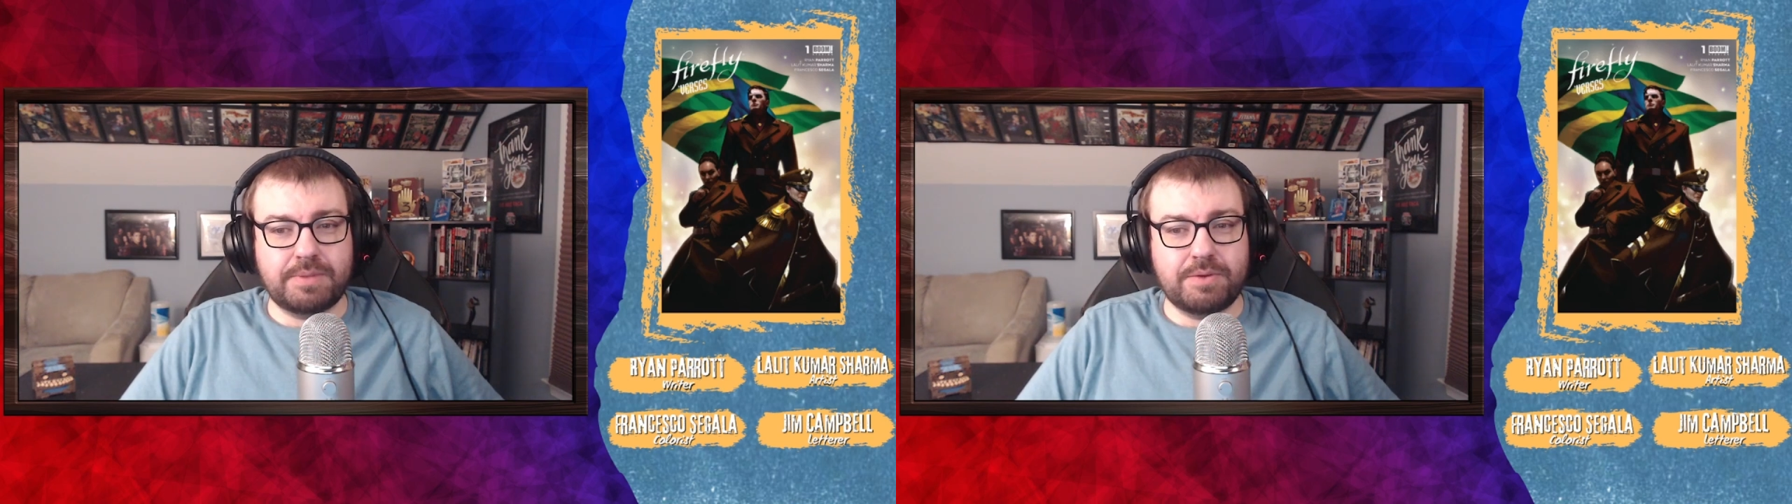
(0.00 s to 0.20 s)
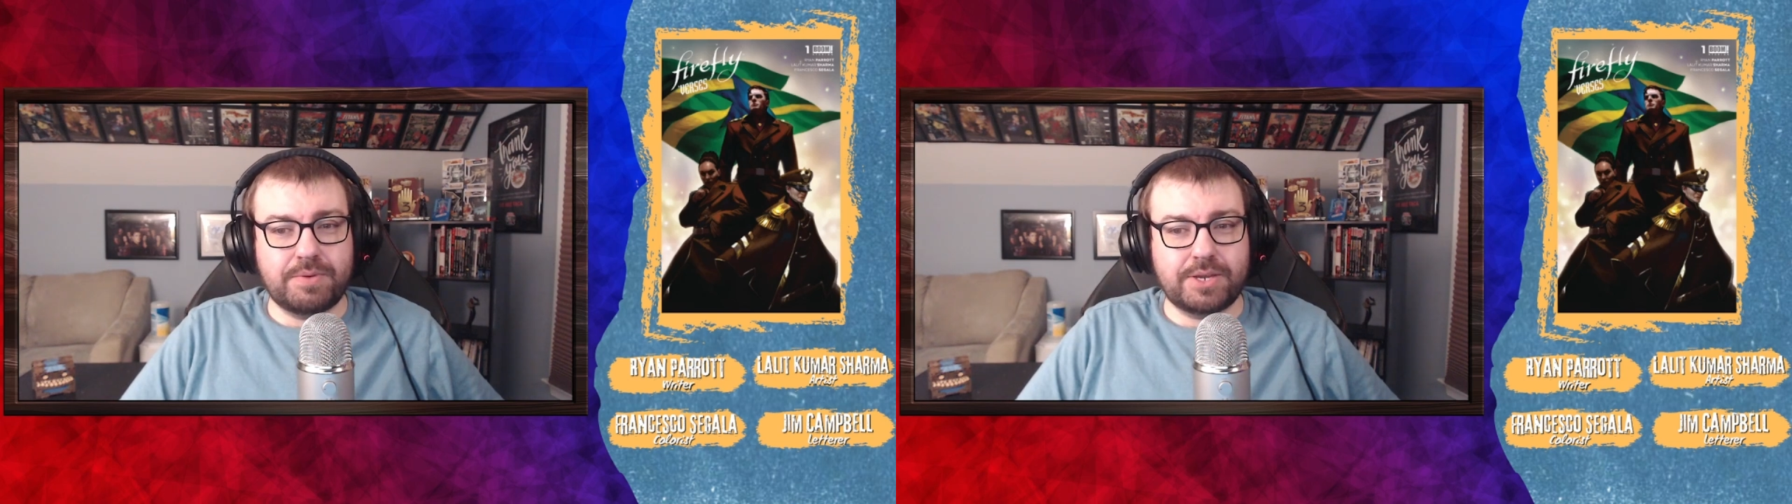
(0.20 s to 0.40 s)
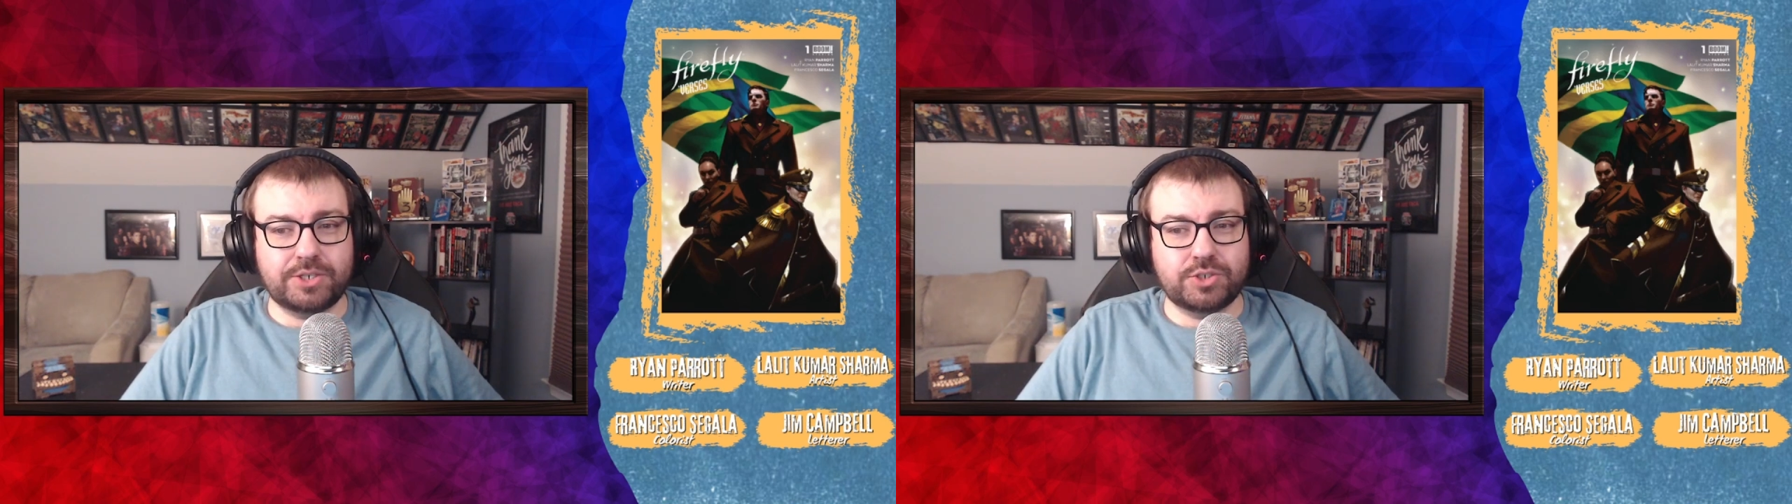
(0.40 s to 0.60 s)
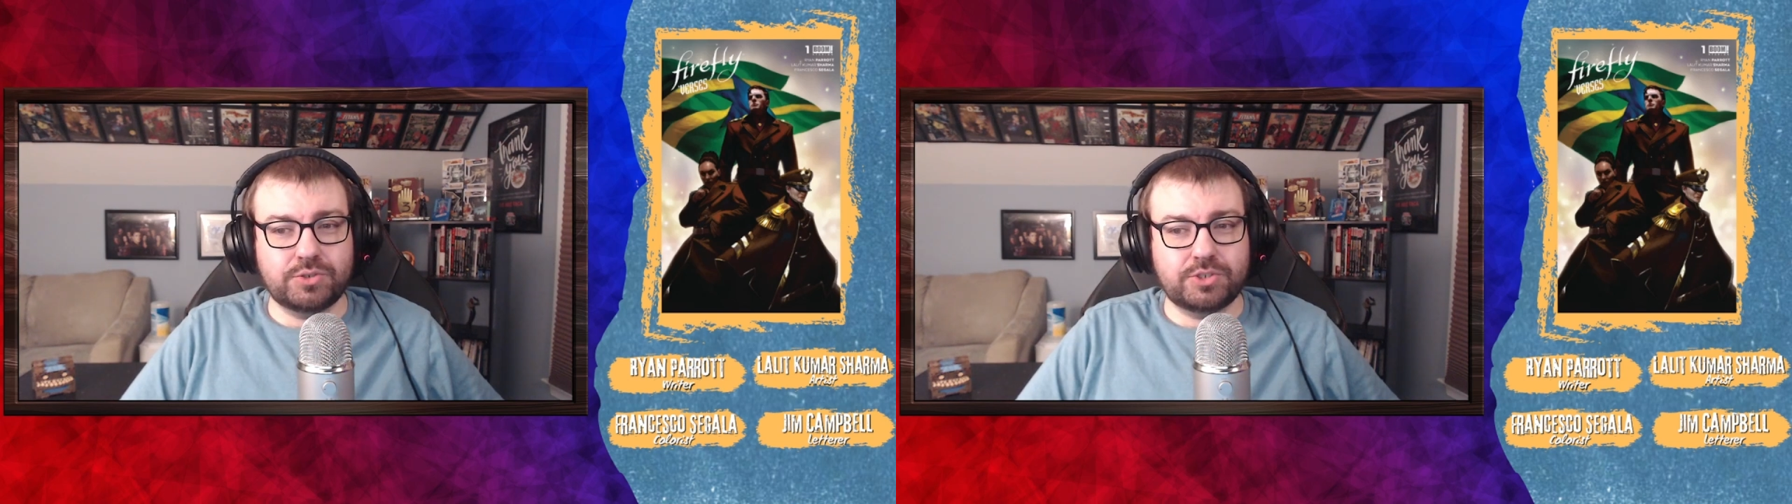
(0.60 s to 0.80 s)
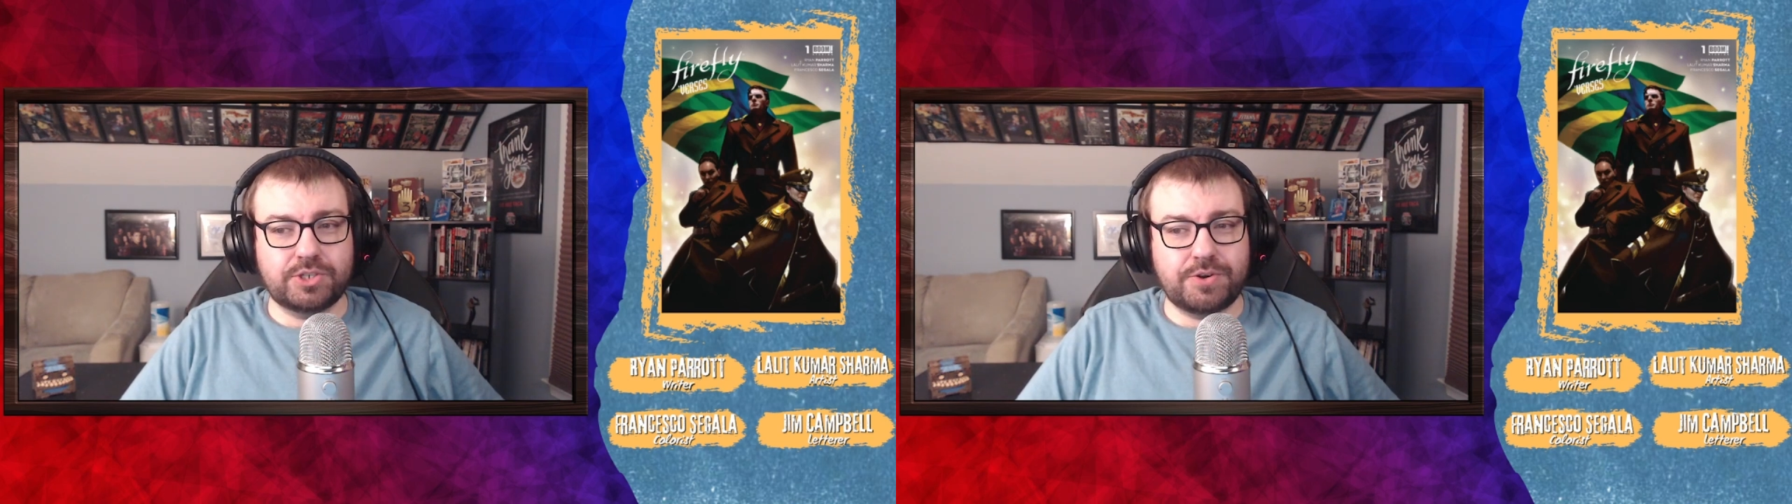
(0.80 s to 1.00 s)
he
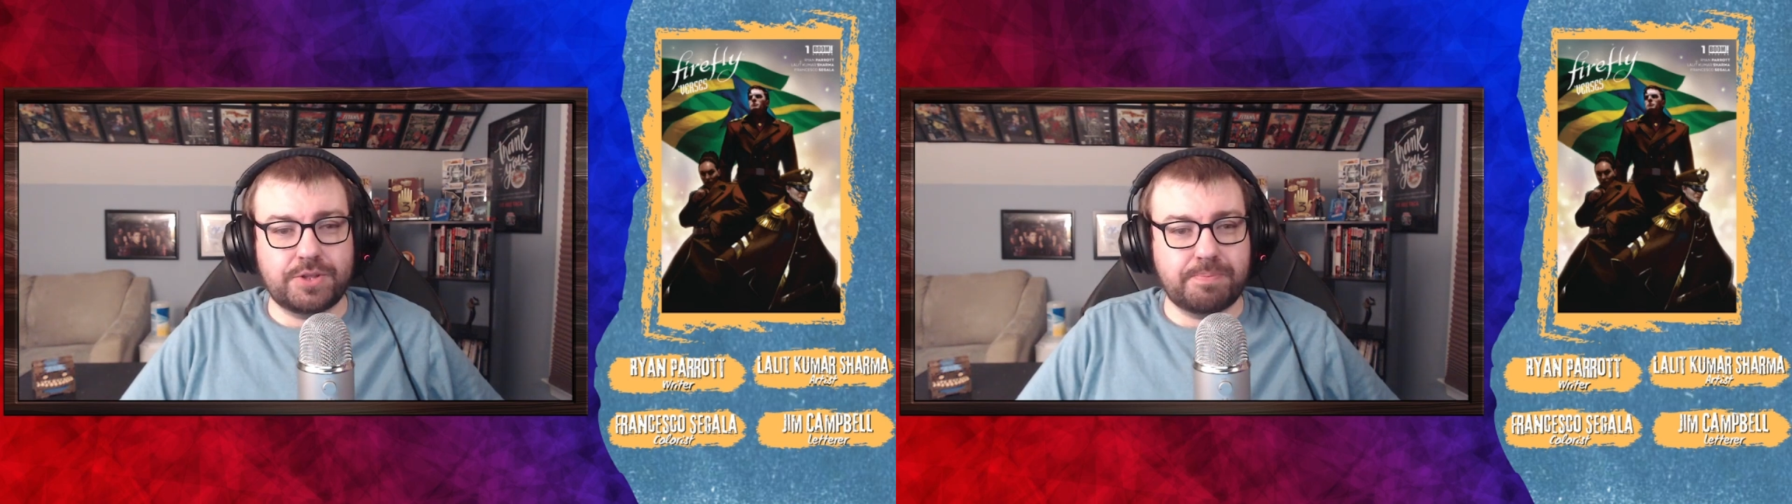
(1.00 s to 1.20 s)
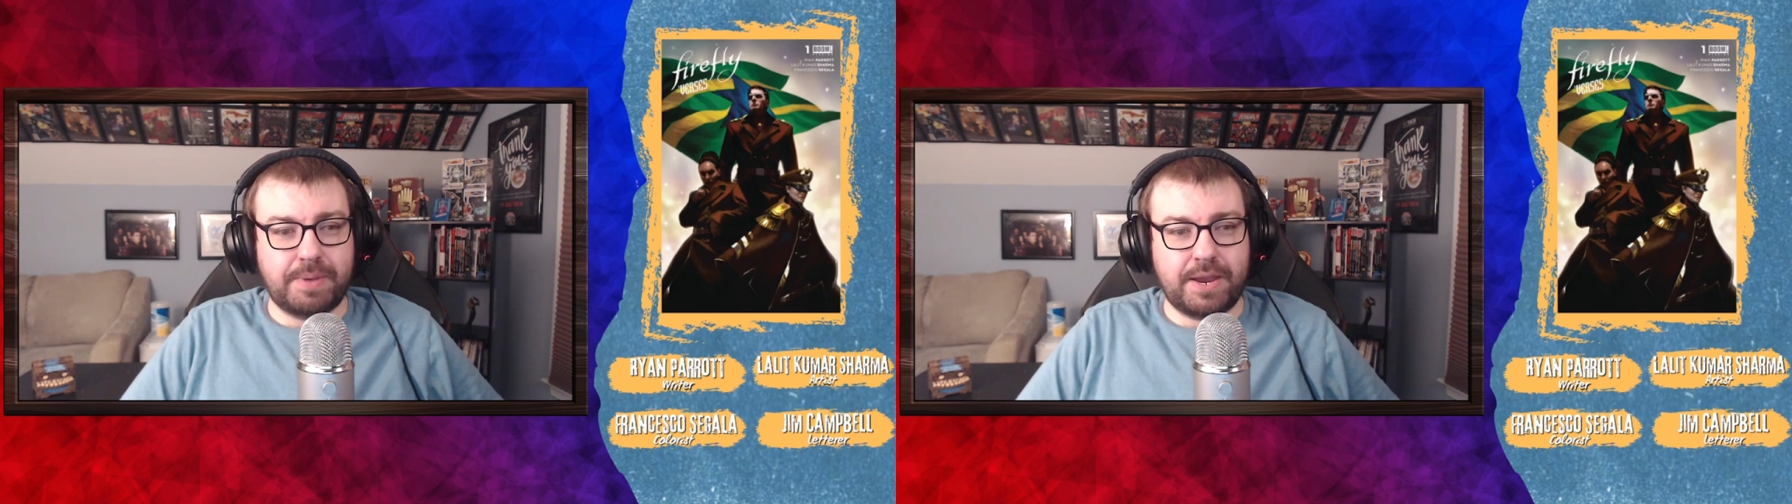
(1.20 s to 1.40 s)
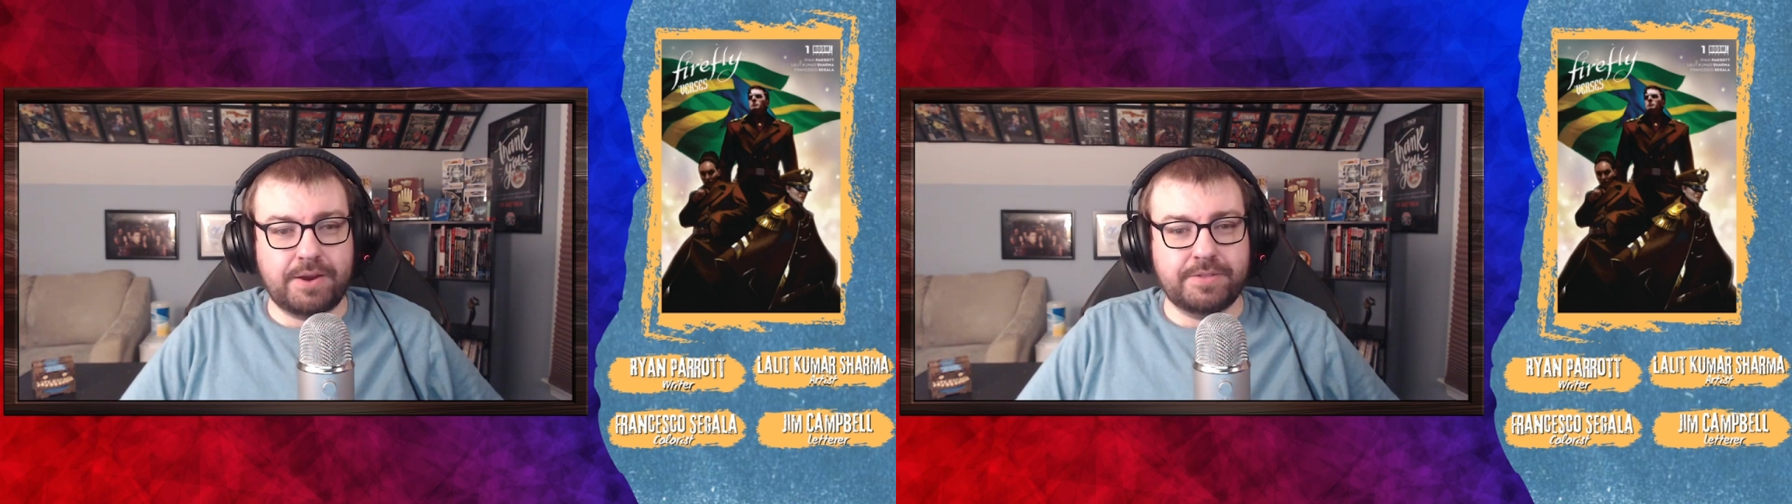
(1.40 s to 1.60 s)
reassures her it's better